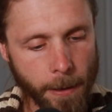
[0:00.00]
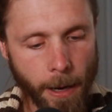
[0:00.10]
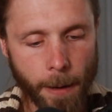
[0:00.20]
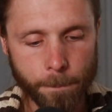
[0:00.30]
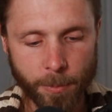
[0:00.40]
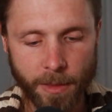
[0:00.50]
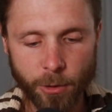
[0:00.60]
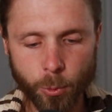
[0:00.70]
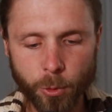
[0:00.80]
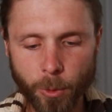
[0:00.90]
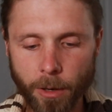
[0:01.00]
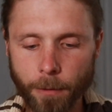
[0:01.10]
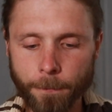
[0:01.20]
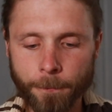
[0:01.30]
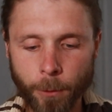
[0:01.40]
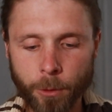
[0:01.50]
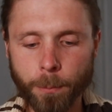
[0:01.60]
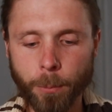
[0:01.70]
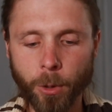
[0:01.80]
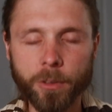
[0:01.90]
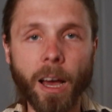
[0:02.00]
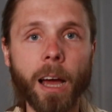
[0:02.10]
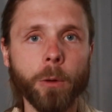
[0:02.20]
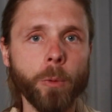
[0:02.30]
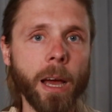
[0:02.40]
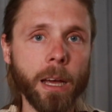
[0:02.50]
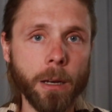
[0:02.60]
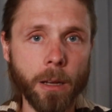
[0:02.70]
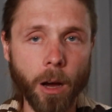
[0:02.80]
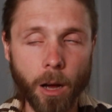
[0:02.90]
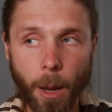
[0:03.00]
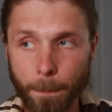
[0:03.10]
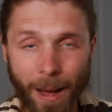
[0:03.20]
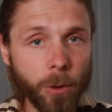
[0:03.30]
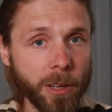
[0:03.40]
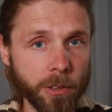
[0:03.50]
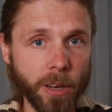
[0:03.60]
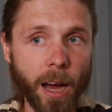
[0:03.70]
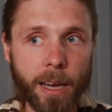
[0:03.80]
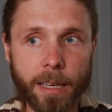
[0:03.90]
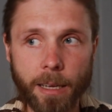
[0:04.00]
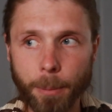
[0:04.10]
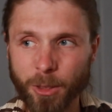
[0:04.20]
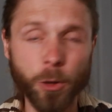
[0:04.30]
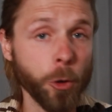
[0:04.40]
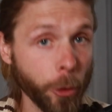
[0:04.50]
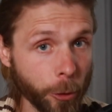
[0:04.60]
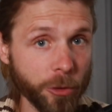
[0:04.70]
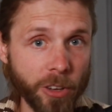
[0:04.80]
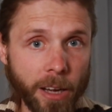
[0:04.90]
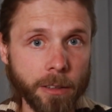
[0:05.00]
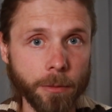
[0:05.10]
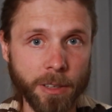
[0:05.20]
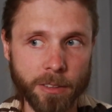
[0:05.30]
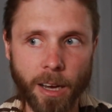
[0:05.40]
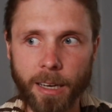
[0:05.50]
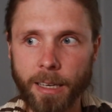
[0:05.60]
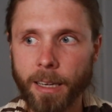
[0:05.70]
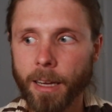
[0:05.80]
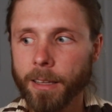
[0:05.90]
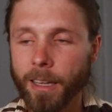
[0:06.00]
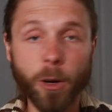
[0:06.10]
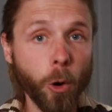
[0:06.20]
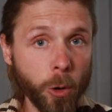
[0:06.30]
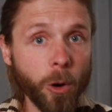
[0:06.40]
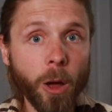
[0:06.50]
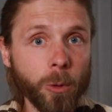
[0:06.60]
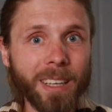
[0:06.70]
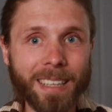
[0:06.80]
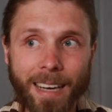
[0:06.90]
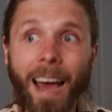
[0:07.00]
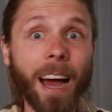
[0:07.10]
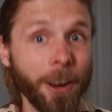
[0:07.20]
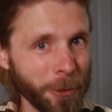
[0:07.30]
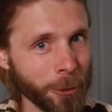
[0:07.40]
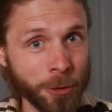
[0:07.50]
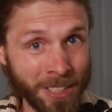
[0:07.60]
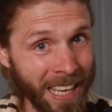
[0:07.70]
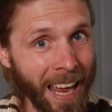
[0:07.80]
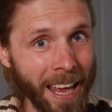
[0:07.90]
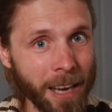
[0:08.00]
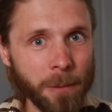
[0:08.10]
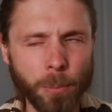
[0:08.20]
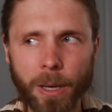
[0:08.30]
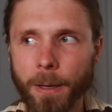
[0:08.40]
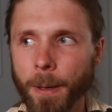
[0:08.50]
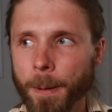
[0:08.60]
Um, this was one of the first books I read about anxiety, about the neuroscience of anxiety, that not, not only did I understand, but